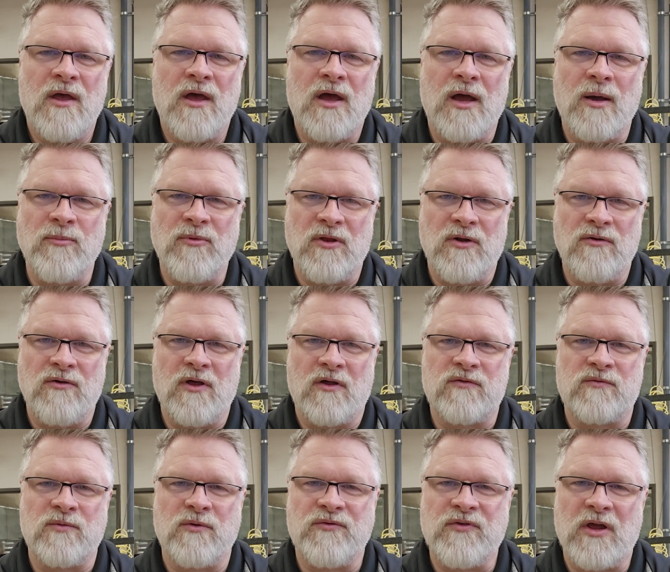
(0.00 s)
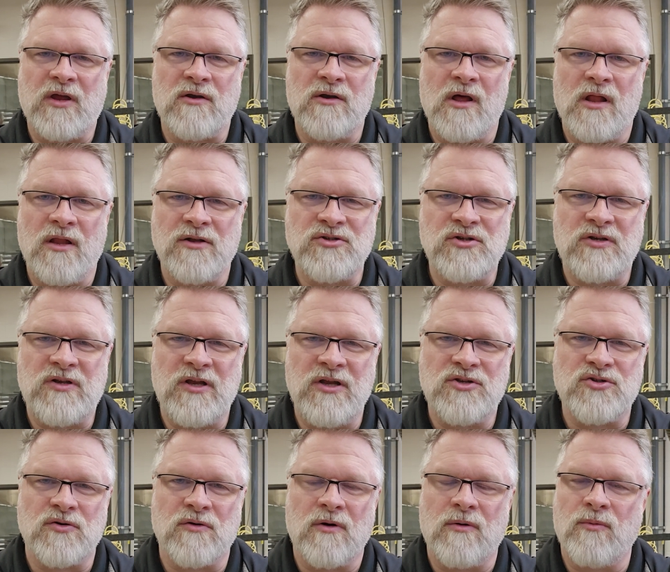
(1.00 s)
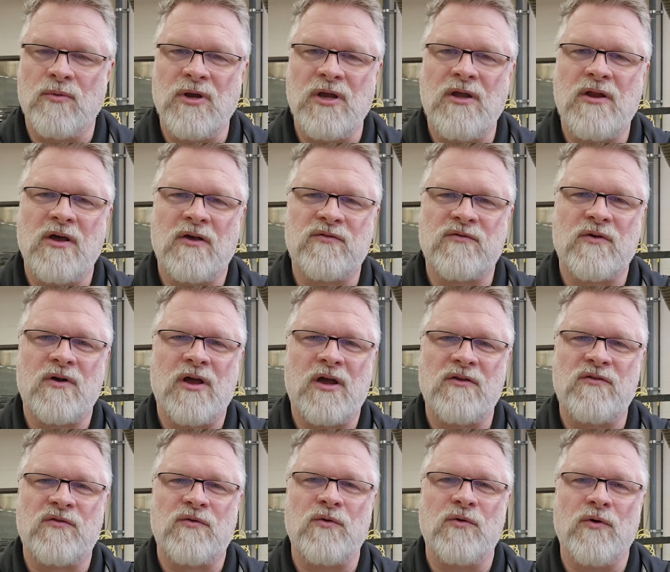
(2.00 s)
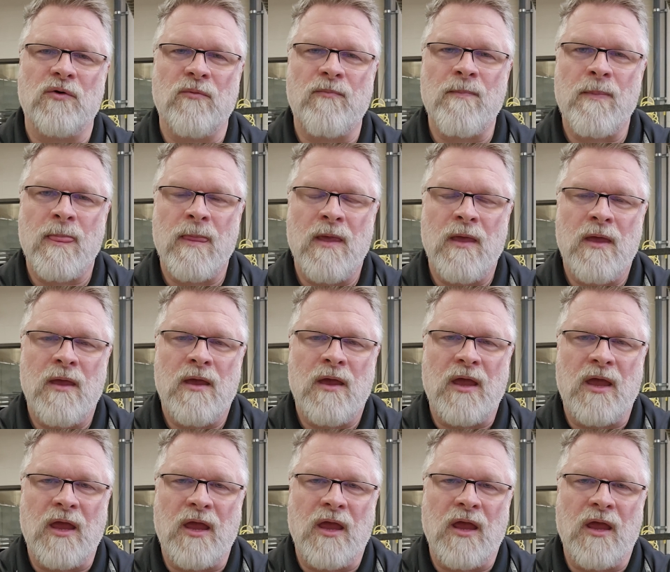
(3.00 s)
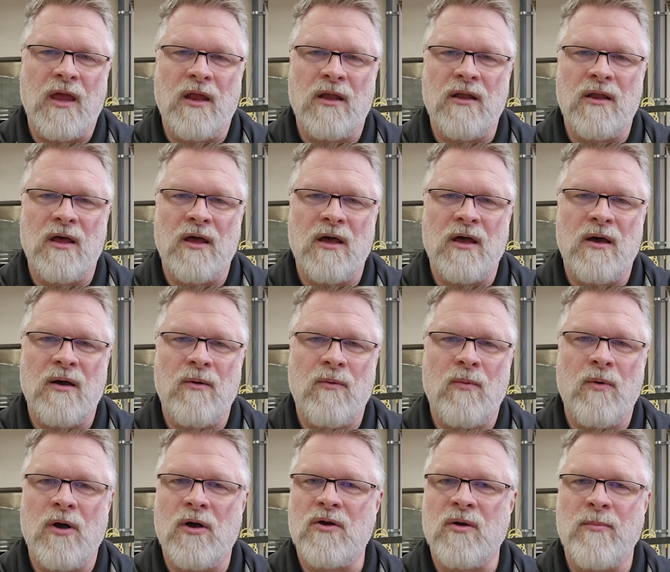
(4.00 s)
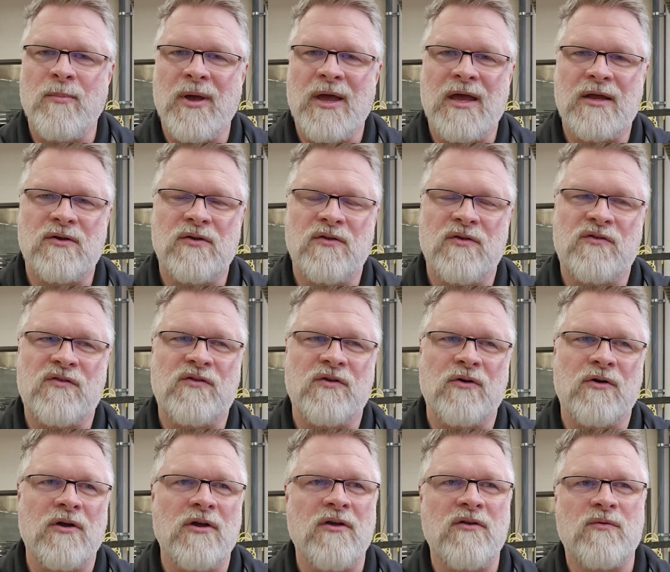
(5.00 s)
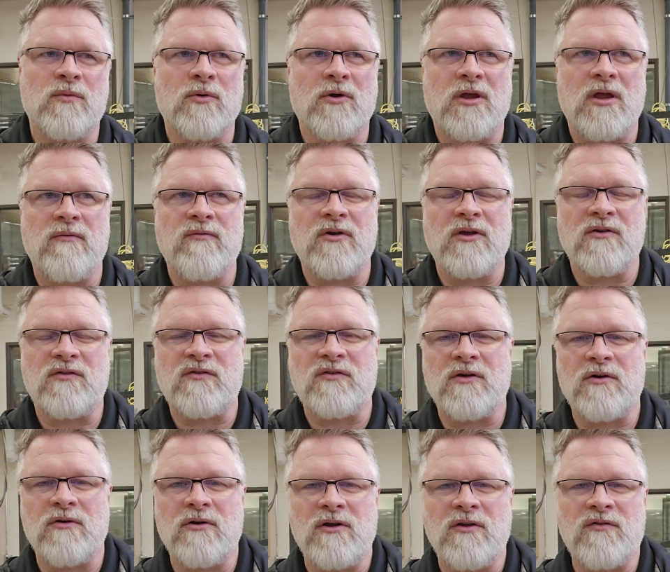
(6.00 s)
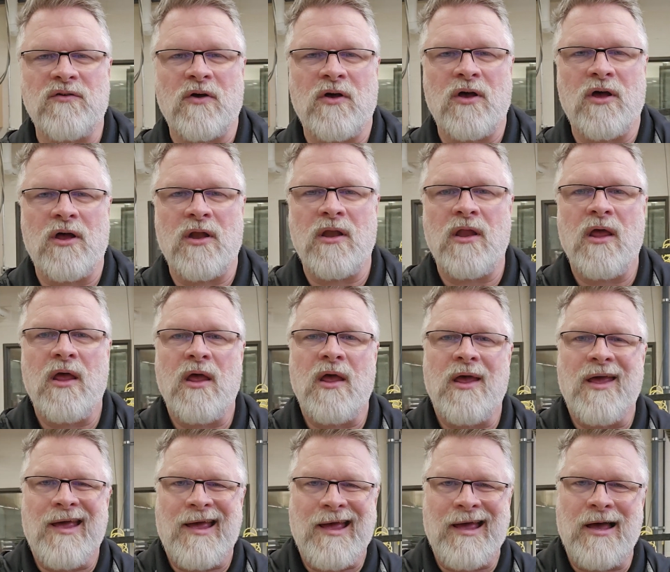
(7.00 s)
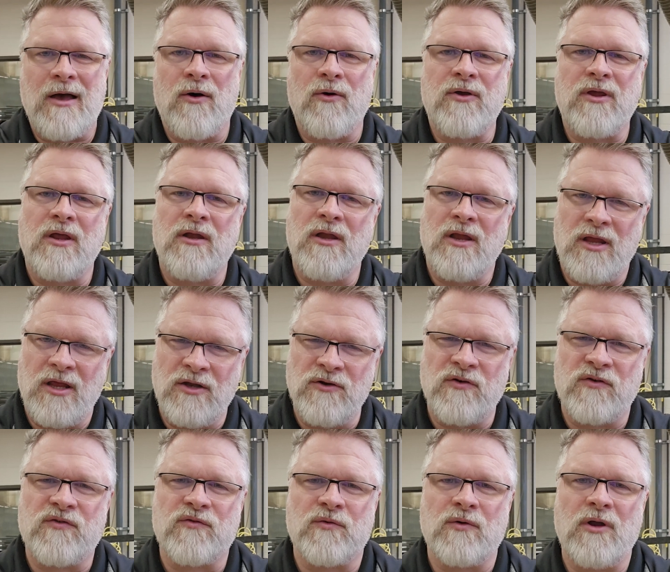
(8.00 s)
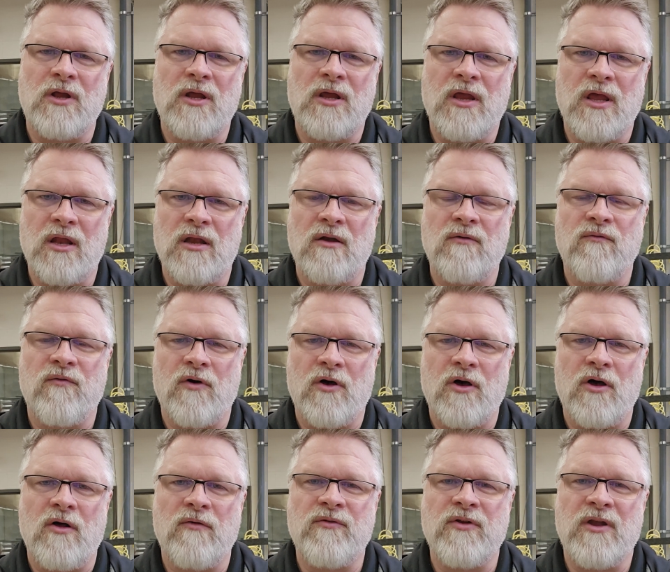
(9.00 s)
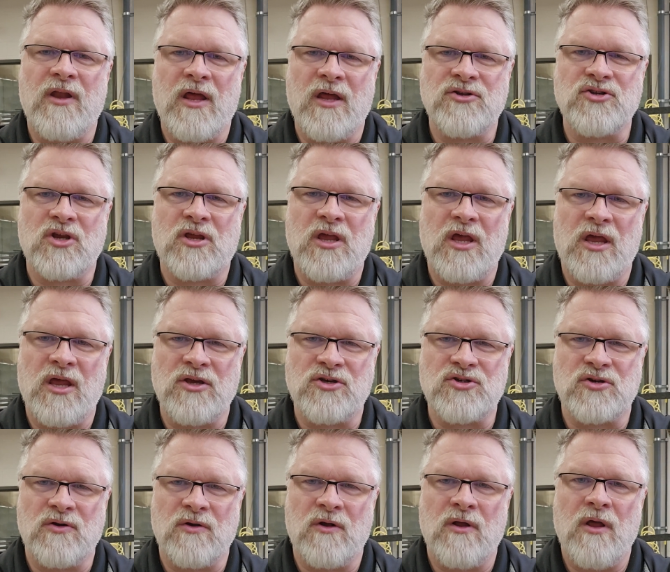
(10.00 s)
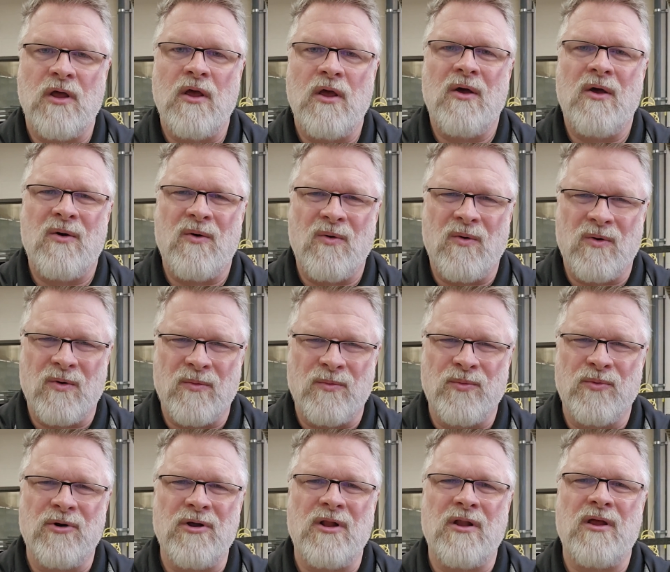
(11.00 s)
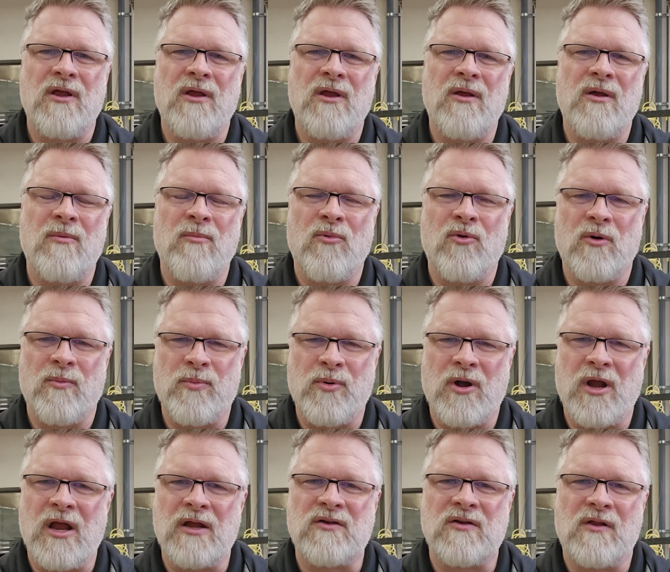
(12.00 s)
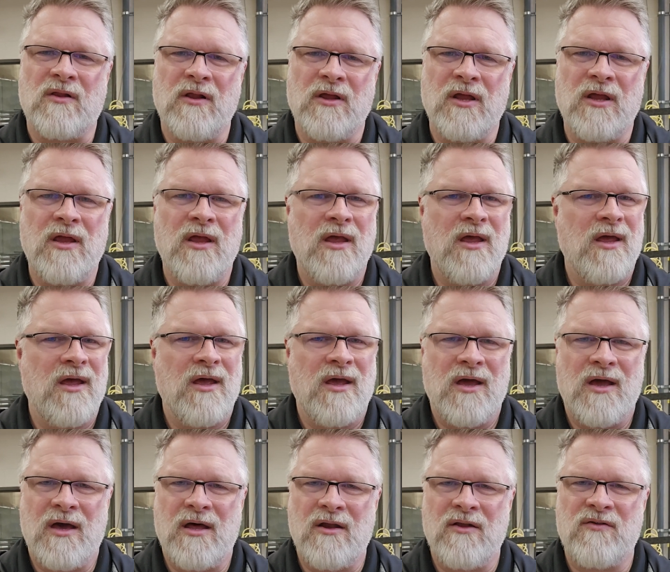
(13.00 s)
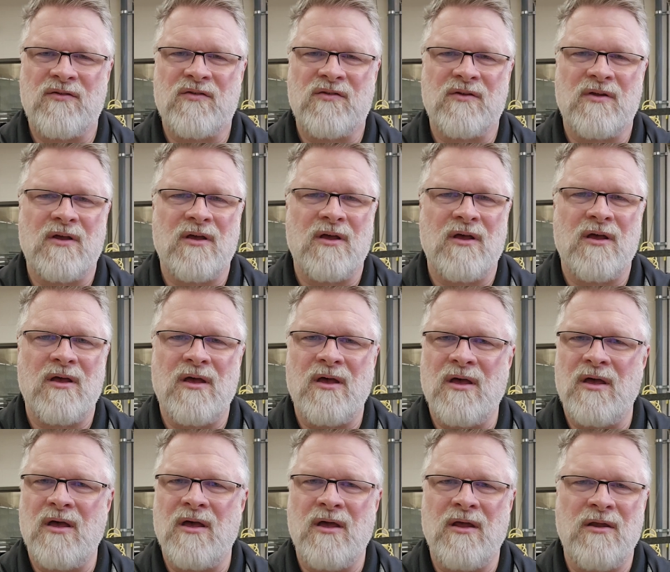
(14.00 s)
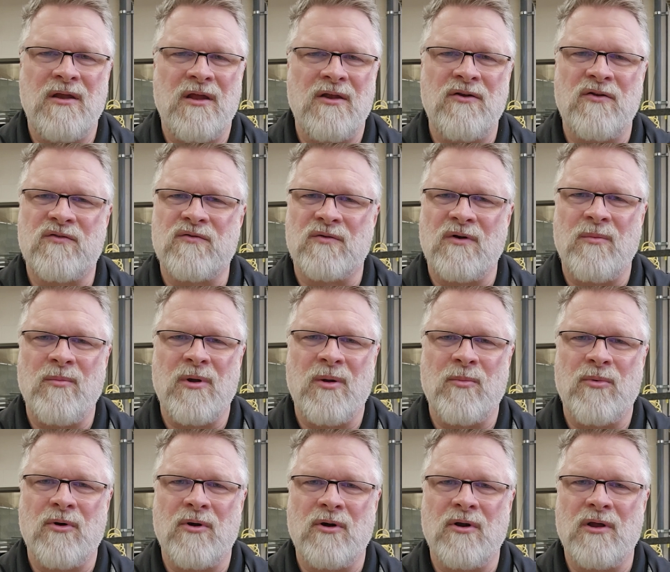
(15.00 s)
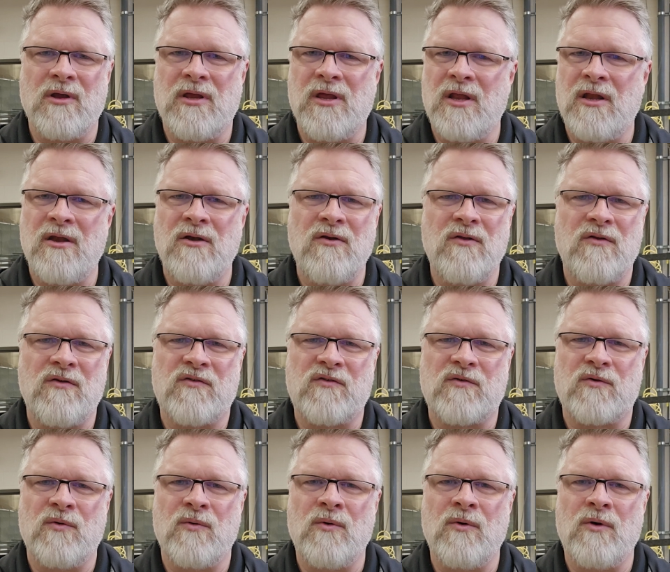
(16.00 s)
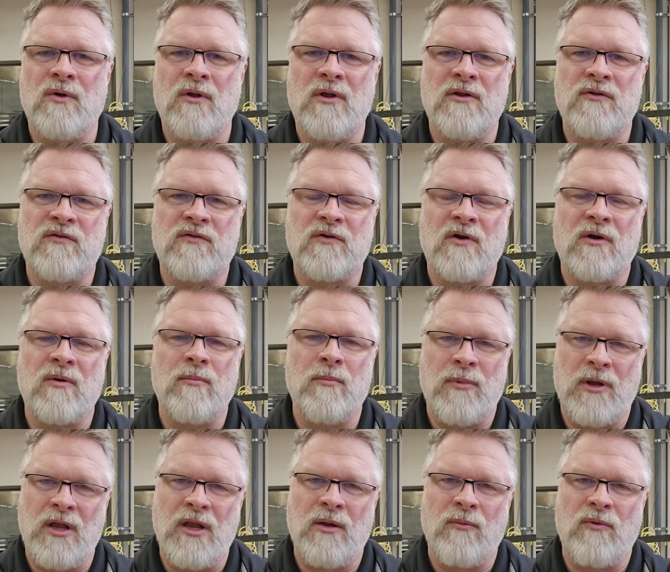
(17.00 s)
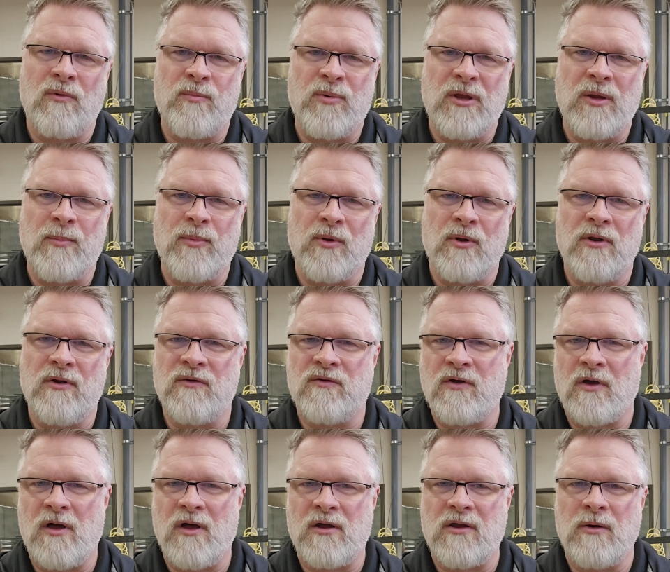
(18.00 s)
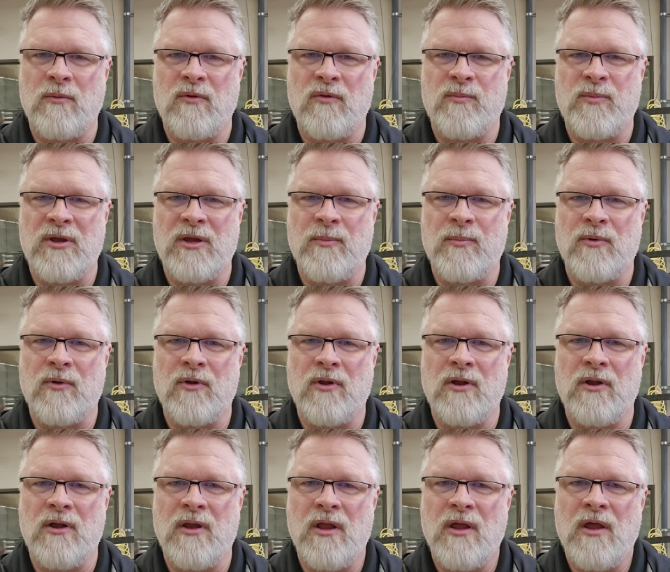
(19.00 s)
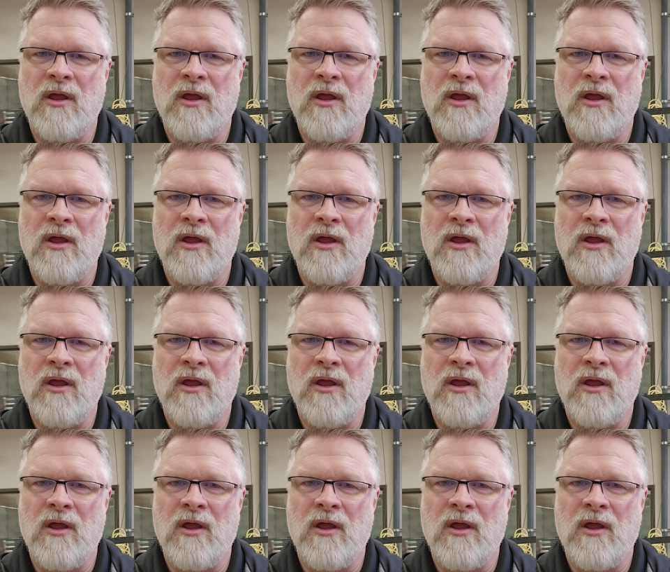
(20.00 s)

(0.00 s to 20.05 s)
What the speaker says: I'm the industrial technology teacher at Reed Custer High School, and welcome back to the series. We're giving a series on how can industry get involved in education, or really more practically, how does an industry member get into the school and start meeting with people and talking with people and